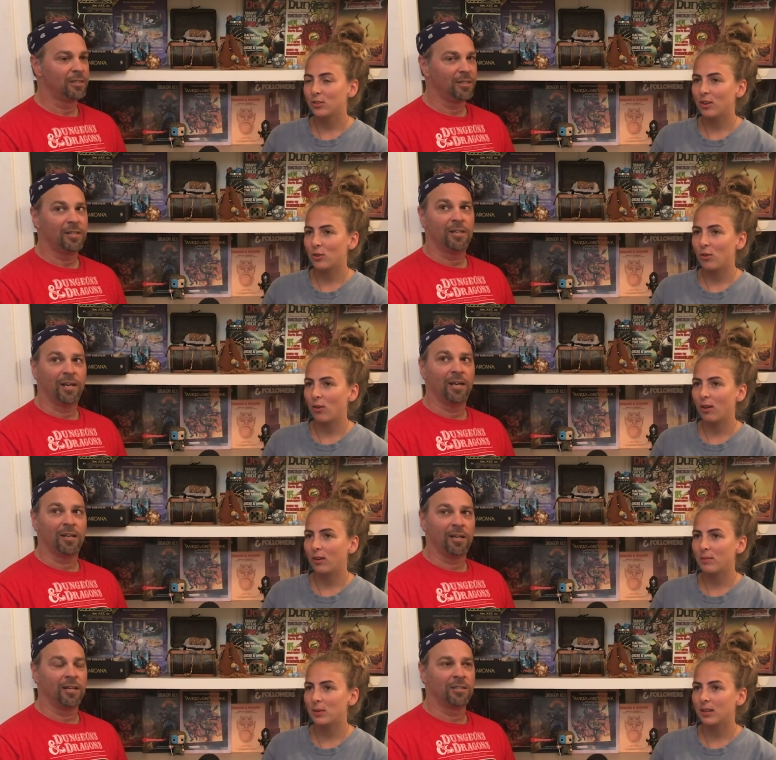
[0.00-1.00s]
Speaker 1: Not too
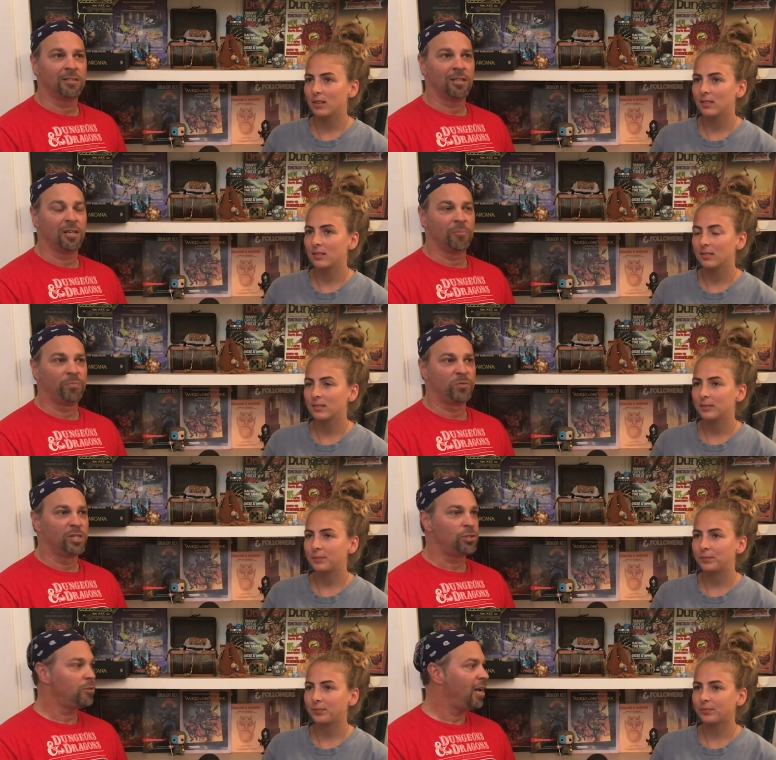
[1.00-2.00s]
long. And um,
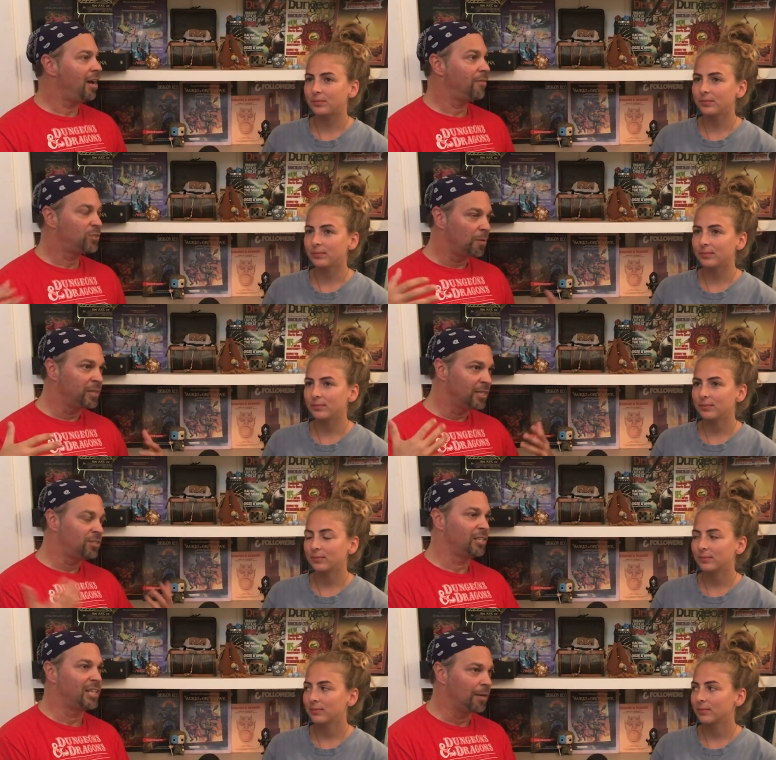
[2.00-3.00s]
did you have coming
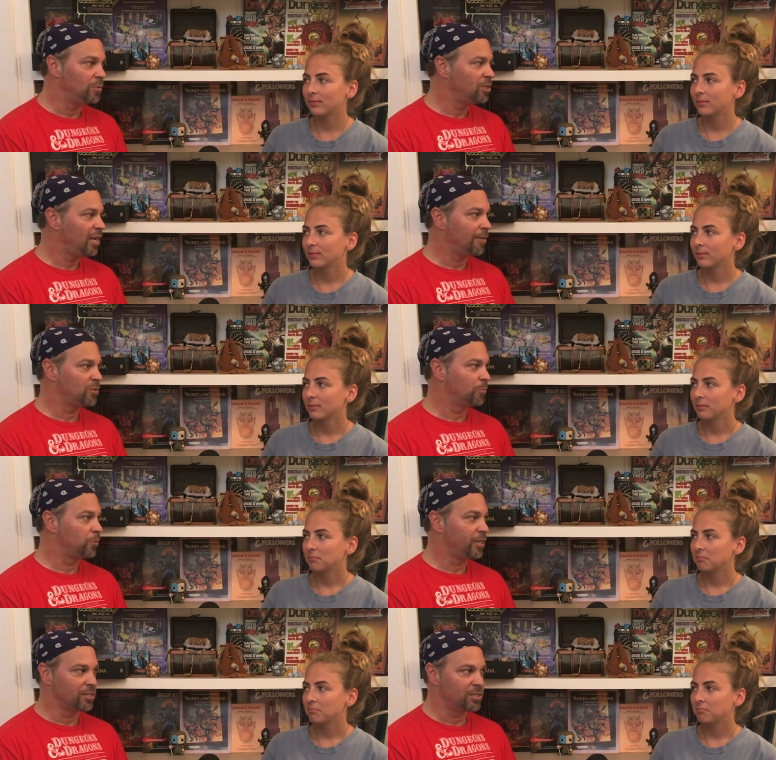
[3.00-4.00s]
into the game? Did you have some
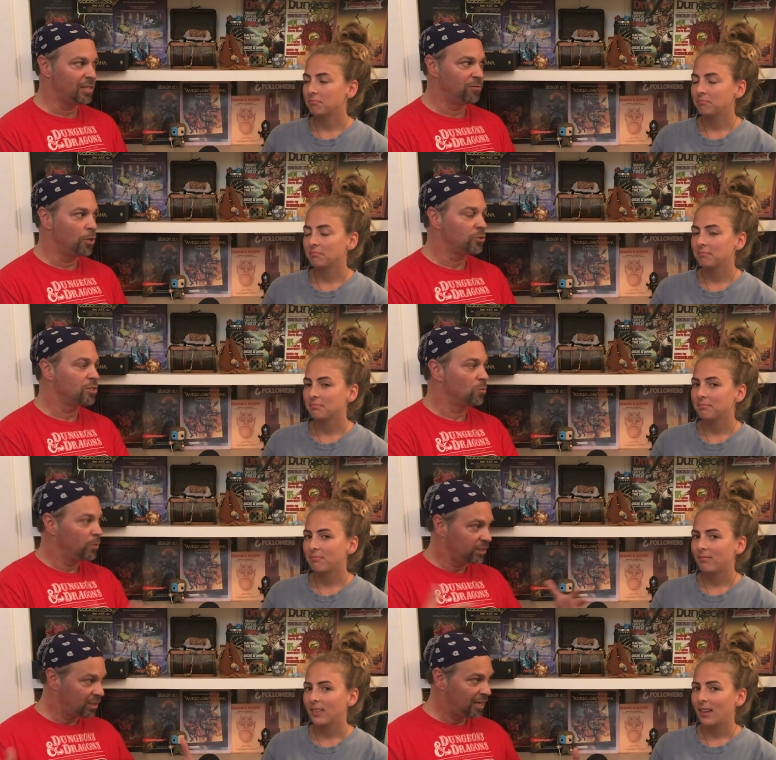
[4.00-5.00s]
preconceived notions of
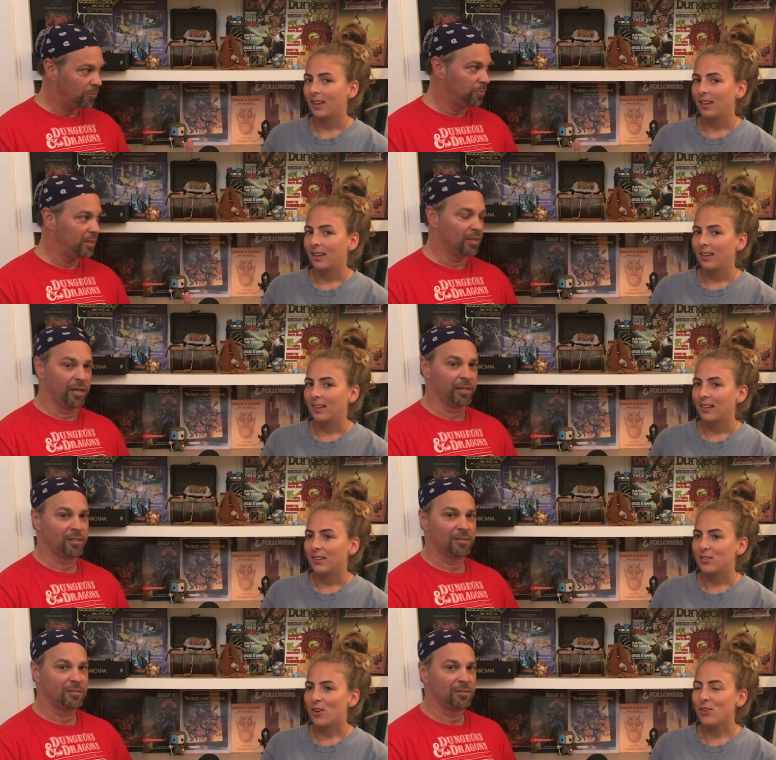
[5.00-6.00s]
what the game would be like?
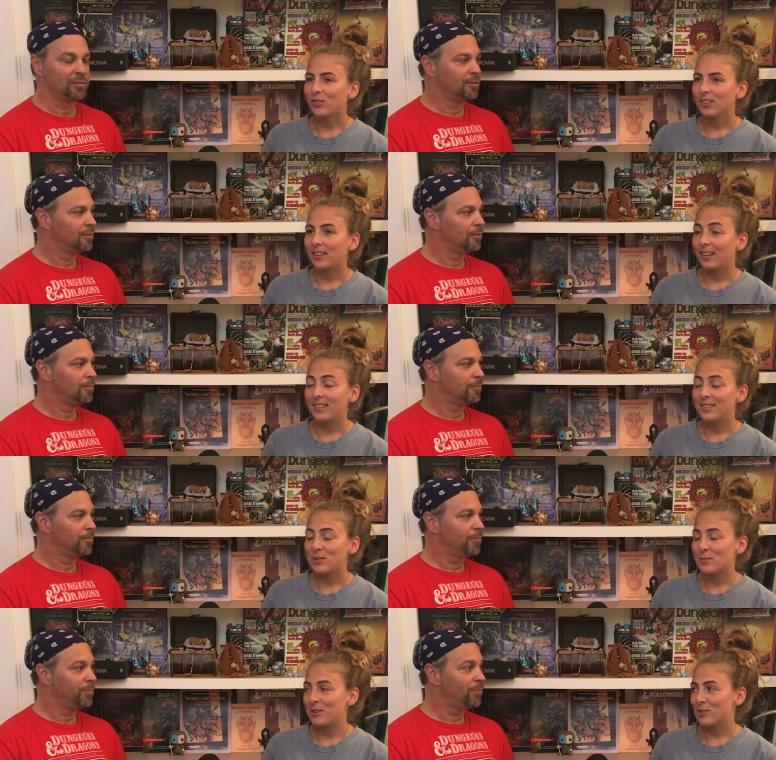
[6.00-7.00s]
Speaker 2: Not really. I didn't
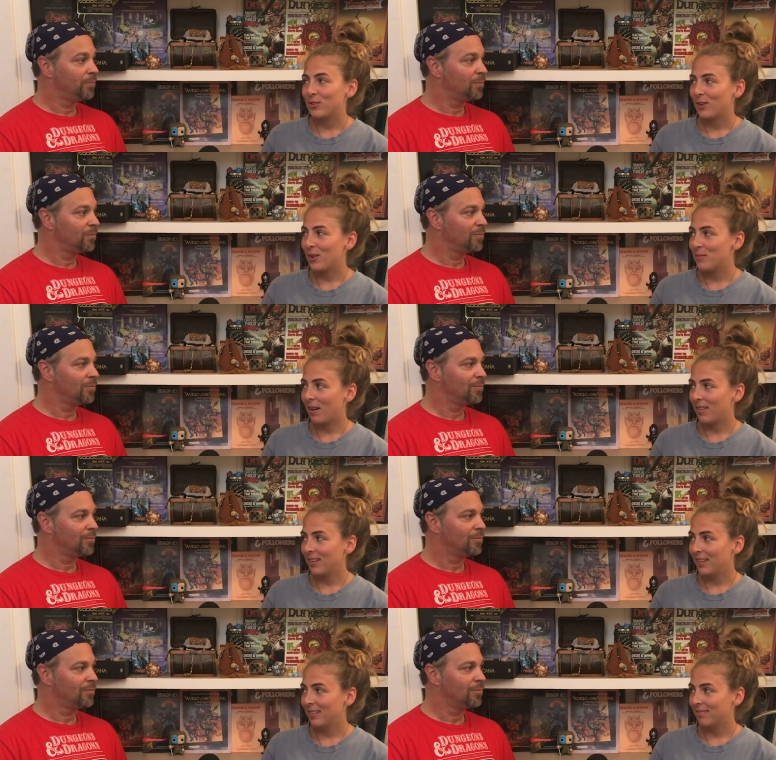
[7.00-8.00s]
know much about
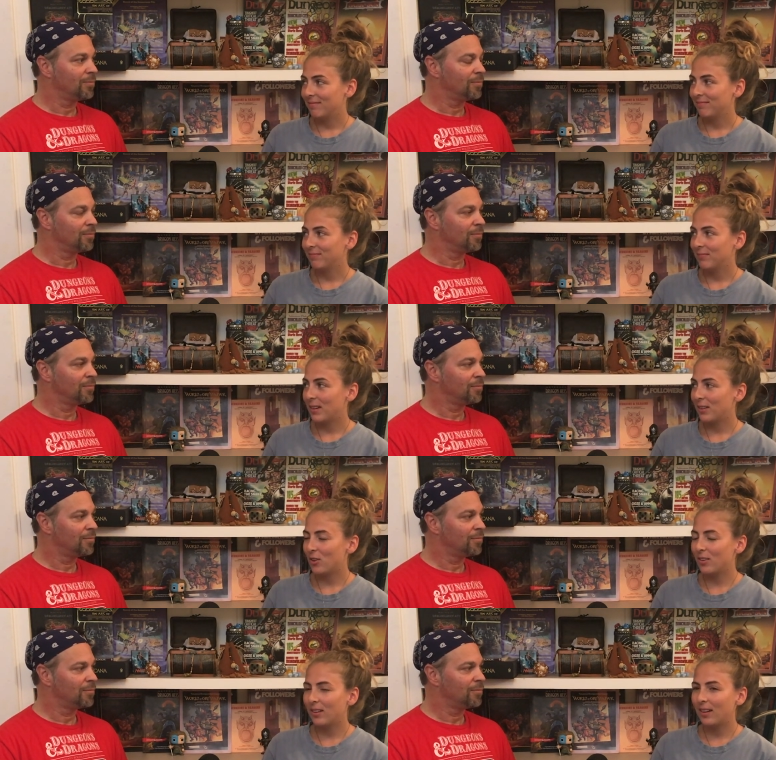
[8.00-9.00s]
it mm-hmm. at
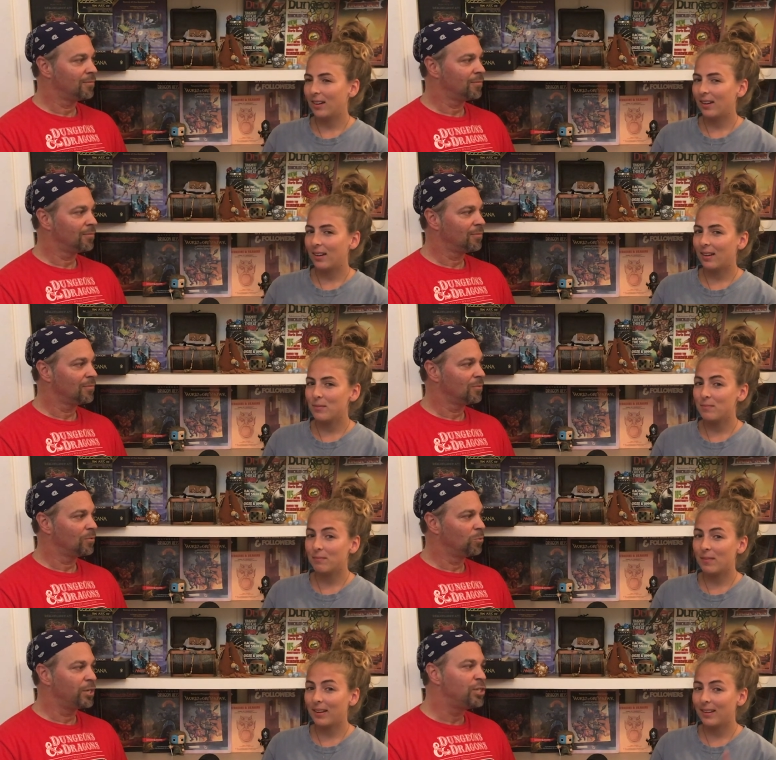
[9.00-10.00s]
all.
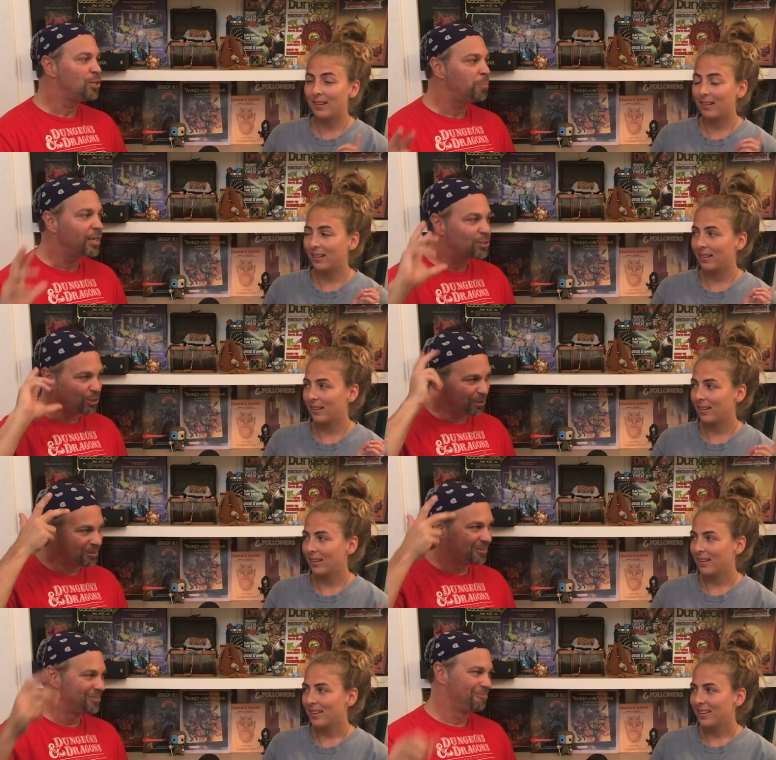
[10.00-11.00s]
My... What did
Speaker 1: you picture?
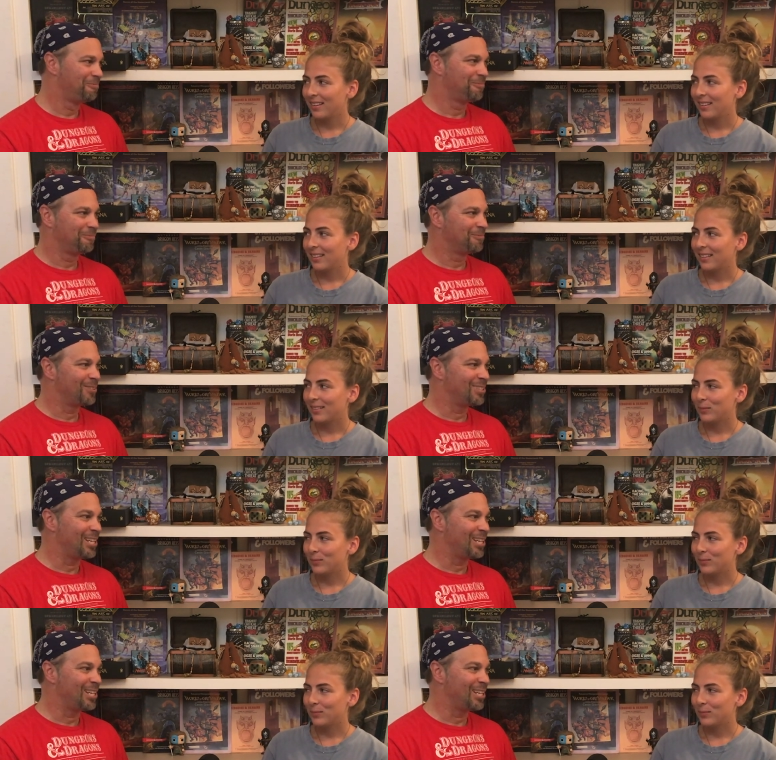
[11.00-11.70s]
Because